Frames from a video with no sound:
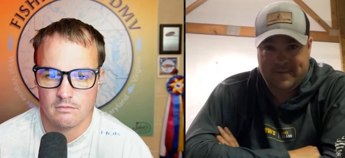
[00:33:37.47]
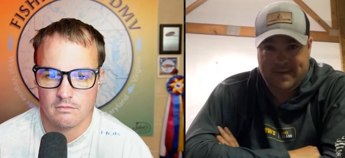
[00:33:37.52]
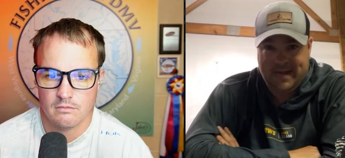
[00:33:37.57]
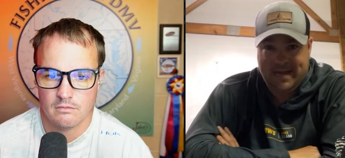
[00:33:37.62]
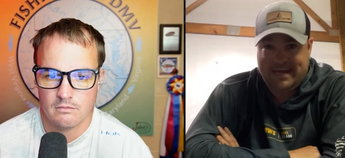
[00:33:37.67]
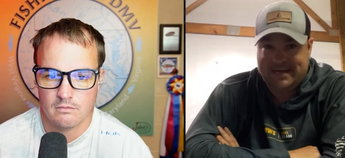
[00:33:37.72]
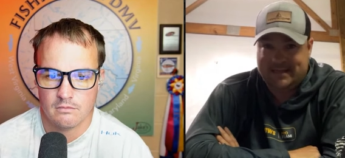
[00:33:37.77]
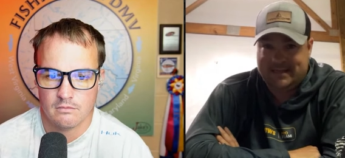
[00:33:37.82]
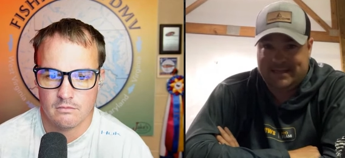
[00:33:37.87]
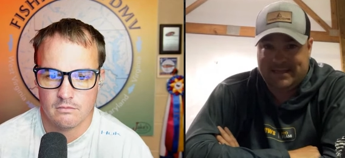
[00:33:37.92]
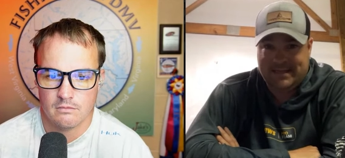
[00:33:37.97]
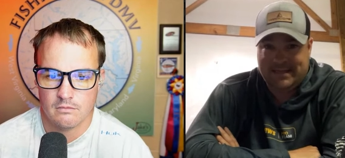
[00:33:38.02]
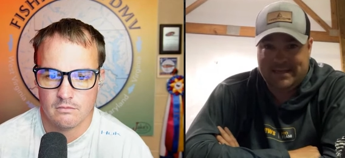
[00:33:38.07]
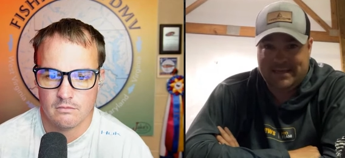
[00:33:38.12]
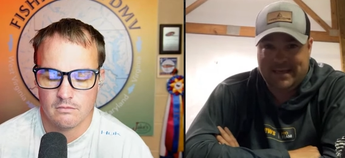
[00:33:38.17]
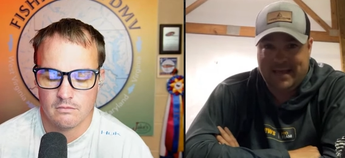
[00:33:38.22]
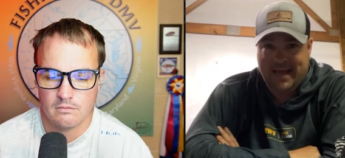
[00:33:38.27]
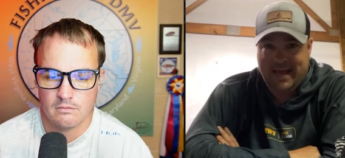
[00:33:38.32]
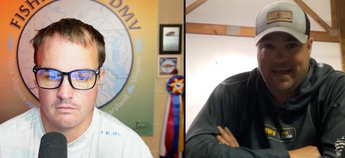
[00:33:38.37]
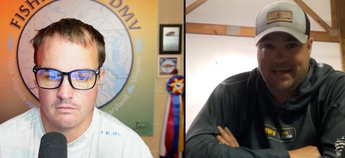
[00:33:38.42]
Speaker 1: 8 to
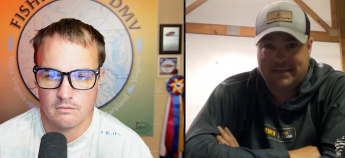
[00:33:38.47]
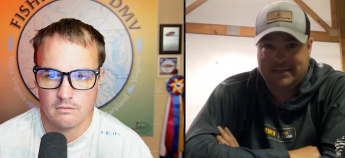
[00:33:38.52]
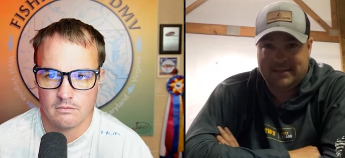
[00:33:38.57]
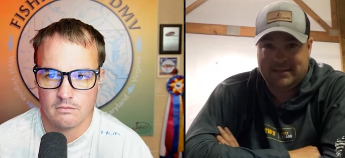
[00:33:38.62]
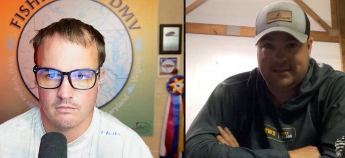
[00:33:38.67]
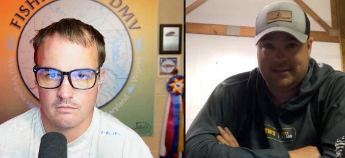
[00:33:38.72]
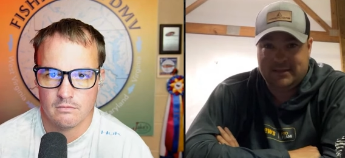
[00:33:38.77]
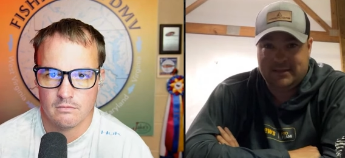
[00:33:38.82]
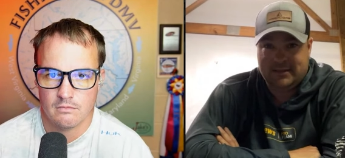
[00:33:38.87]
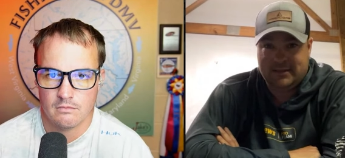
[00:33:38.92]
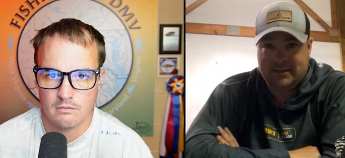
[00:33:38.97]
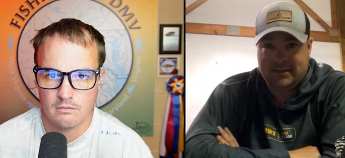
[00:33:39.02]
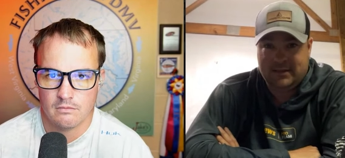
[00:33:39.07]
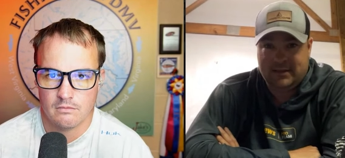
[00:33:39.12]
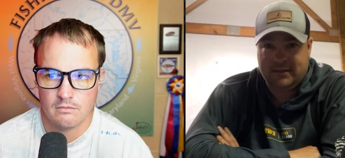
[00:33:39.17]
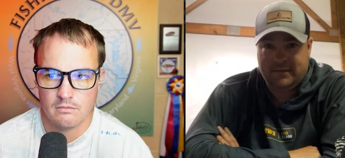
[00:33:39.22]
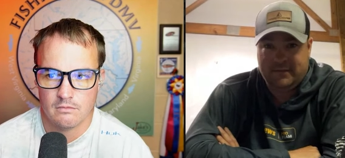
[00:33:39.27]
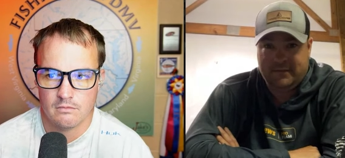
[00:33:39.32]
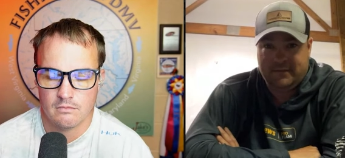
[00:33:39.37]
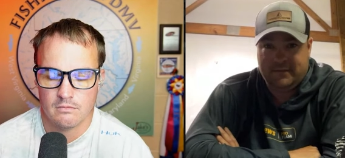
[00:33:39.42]
10 casts,
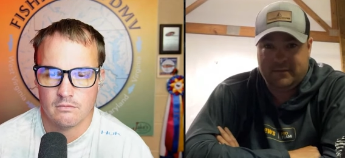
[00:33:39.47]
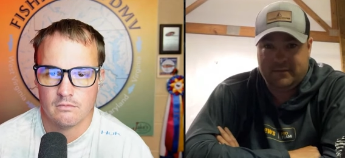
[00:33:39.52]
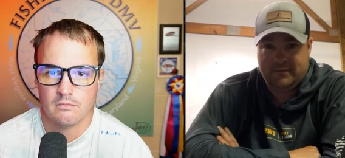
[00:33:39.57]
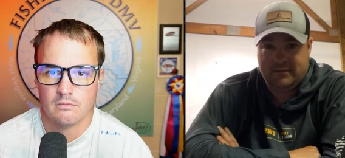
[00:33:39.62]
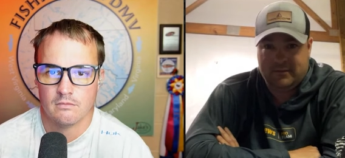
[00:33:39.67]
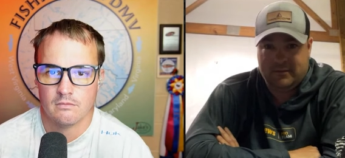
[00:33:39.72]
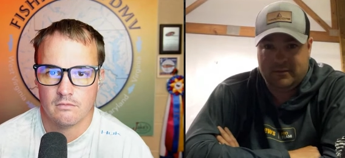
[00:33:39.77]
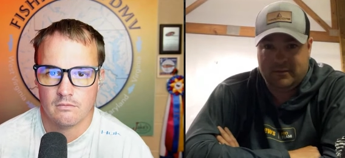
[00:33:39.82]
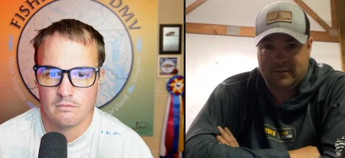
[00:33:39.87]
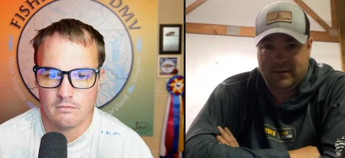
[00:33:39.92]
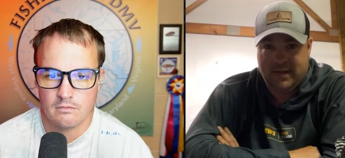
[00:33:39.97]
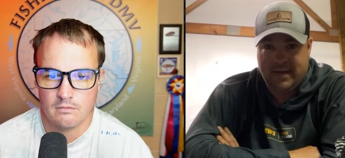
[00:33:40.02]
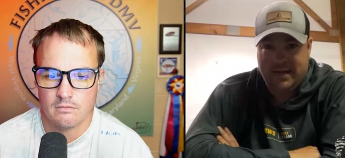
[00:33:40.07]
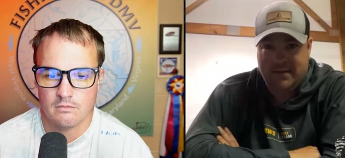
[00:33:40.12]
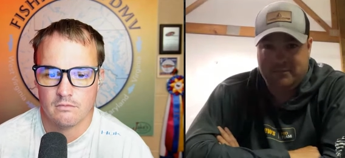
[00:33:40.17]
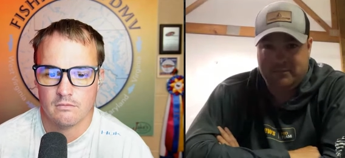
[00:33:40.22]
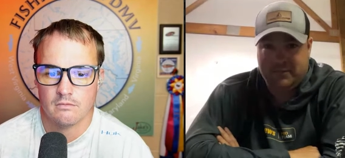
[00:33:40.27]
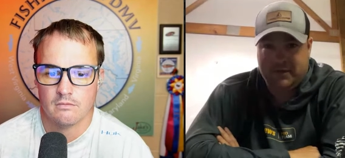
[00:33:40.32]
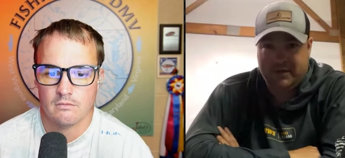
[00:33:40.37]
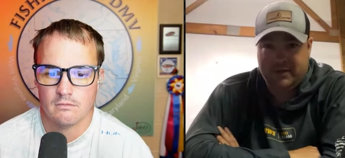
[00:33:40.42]
if they
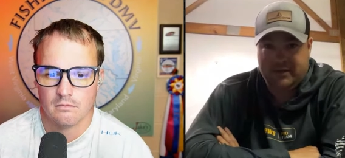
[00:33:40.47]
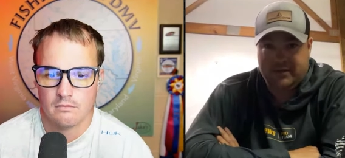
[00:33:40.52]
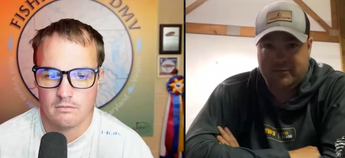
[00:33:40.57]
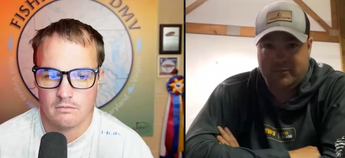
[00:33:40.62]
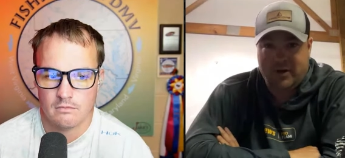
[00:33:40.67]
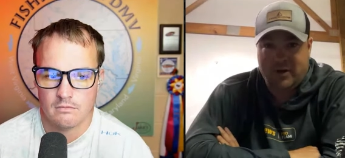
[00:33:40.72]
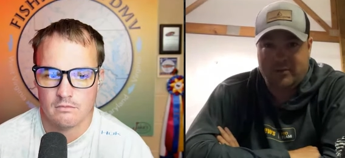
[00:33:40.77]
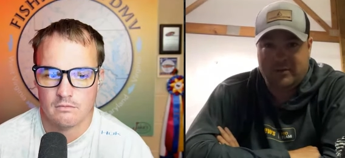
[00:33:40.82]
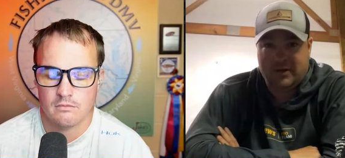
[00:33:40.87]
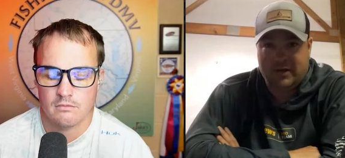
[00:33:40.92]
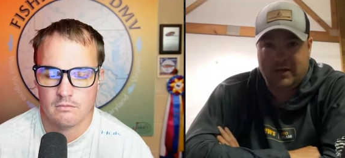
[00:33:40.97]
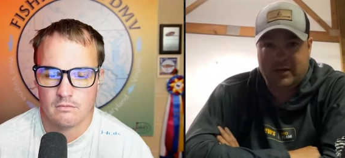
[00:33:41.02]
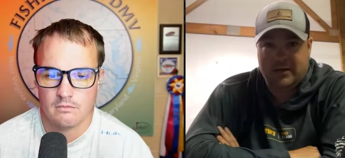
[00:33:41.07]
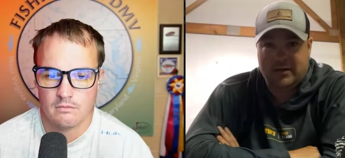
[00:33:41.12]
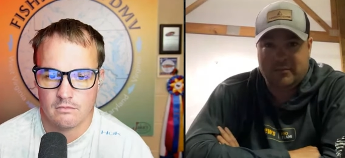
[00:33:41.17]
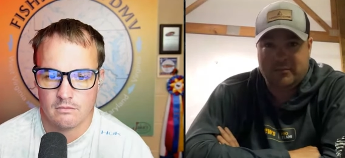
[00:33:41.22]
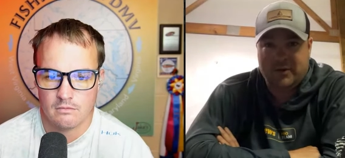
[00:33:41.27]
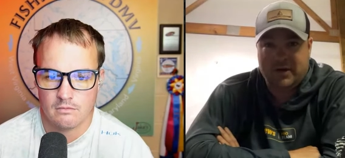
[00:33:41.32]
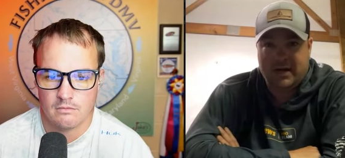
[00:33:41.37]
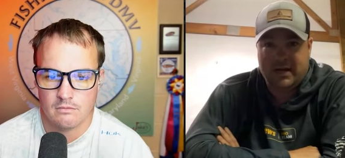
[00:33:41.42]
hadn't bit, they're probably not
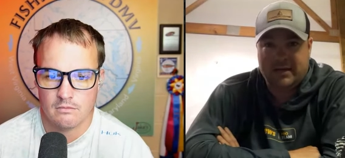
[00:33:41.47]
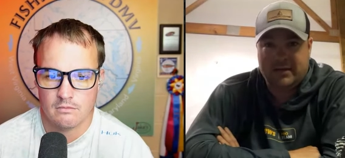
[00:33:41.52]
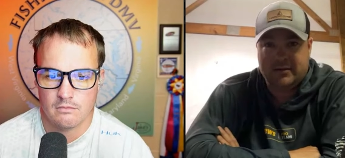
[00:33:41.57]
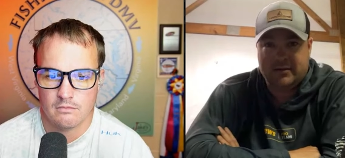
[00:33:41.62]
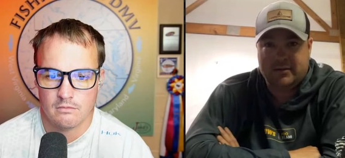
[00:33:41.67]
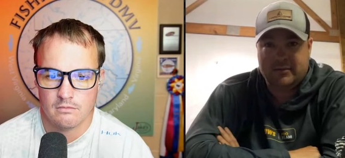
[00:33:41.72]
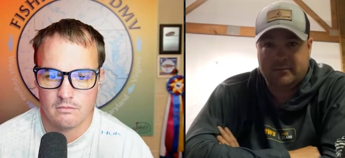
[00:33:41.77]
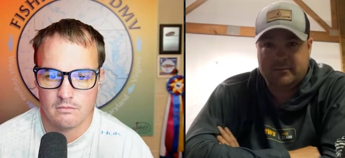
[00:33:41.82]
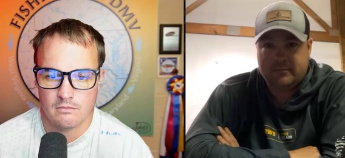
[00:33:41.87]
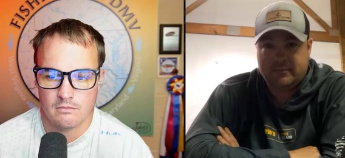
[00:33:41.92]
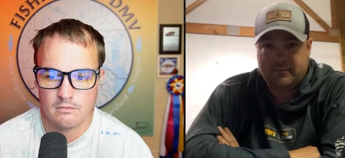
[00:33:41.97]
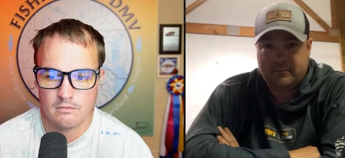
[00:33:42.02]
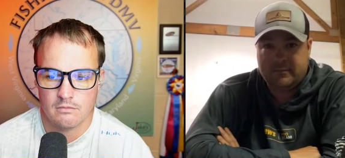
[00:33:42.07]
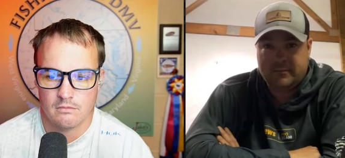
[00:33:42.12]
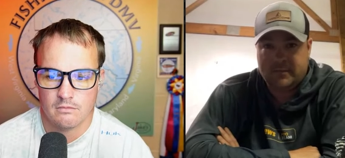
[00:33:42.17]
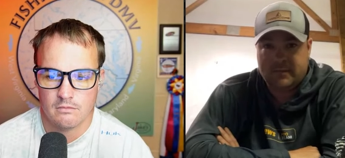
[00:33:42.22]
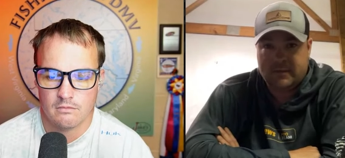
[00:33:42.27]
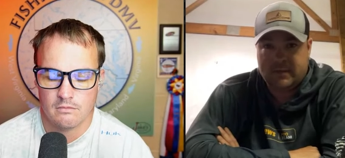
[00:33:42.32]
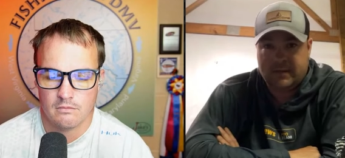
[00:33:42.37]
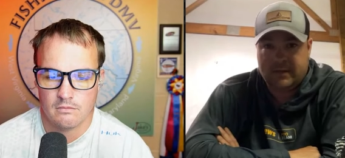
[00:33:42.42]
going to bite,
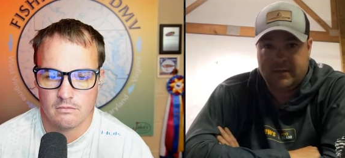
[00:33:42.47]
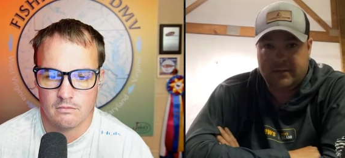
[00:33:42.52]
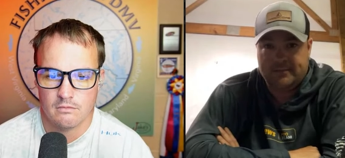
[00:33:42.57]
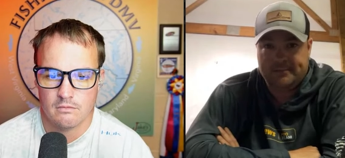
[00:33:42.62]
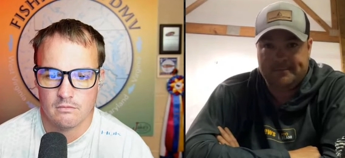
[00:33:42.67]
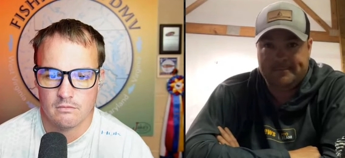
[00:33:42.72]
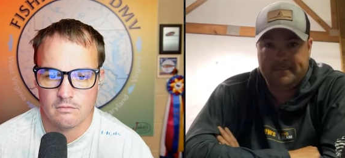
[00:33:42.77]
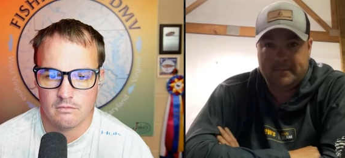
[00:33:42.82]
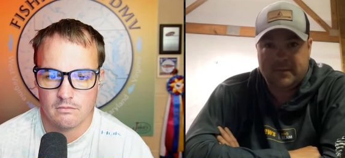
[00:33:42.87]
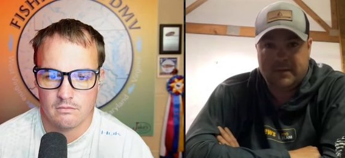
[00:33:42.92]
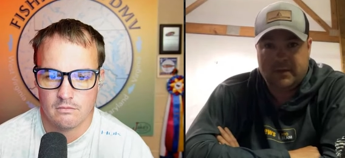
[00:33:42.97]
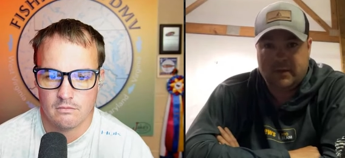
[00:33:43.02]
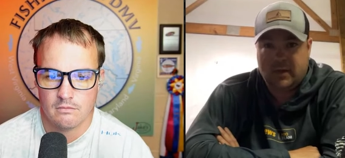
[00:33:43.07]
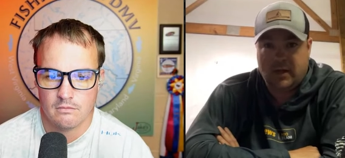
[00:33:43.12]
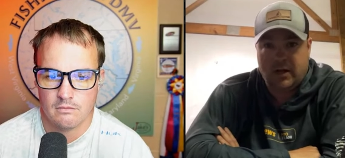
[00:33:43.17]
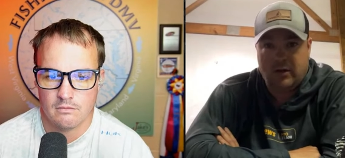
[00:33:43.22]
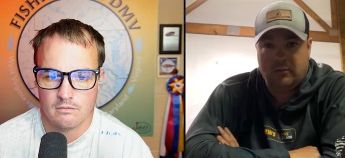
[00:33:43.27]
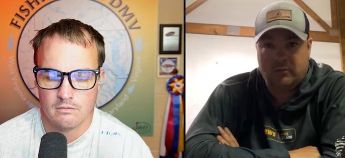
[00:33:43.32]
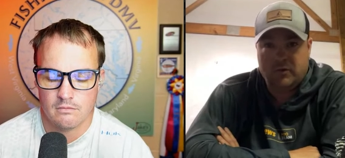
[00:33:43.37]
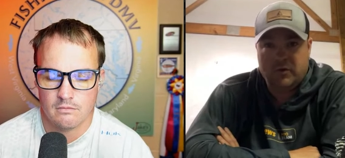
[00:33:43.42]
and
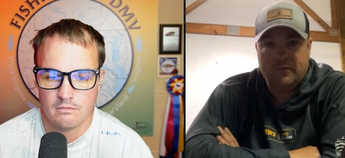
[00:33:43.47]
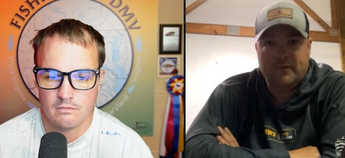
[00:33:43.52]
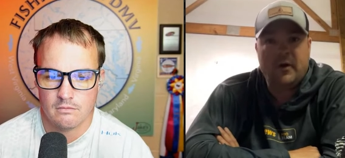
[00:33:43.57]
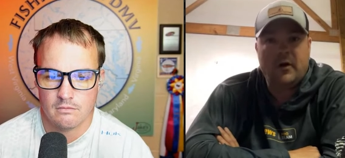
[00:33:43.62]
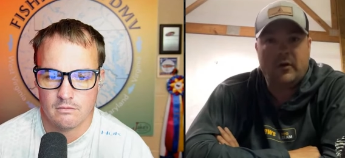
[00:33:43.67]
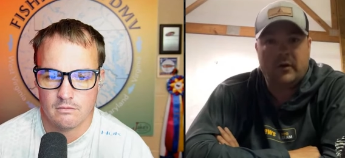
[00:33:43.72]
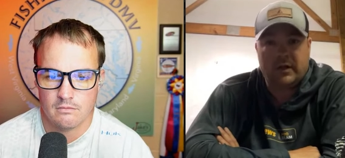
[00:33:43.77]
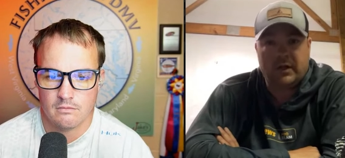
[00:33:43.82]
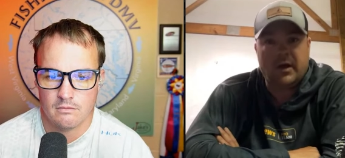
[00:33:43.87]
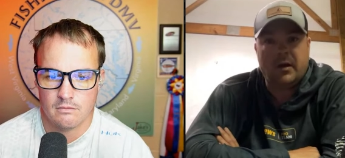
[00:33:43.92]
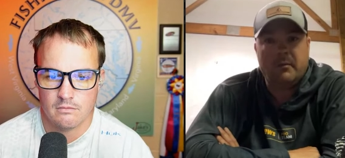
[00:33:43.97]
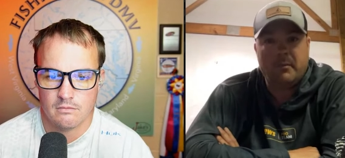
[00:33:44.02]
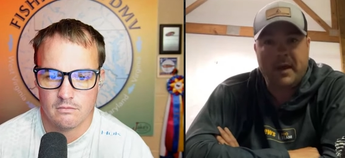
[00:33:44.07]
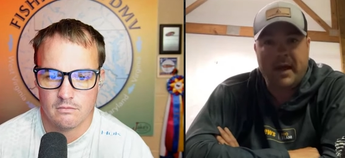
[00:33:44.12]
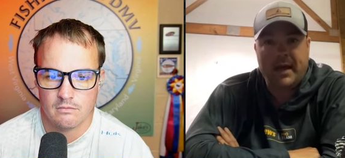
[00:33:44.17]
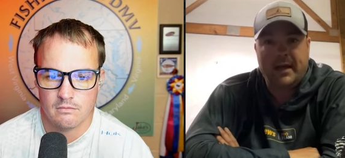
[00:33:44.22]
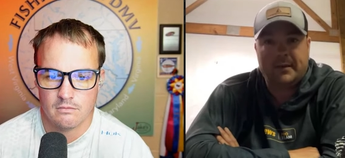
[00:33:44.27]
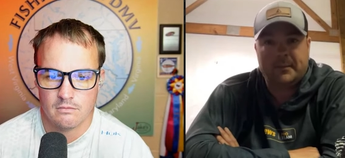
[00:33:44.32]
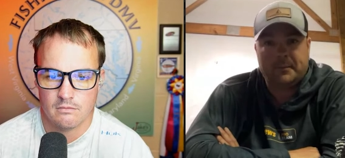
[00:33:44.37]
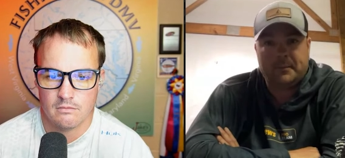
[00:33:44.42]
I'll move on and come
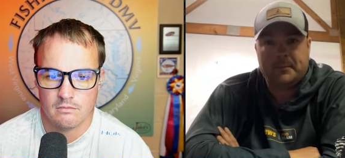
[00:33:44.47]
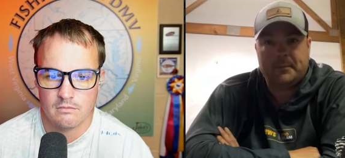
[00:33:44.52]
back.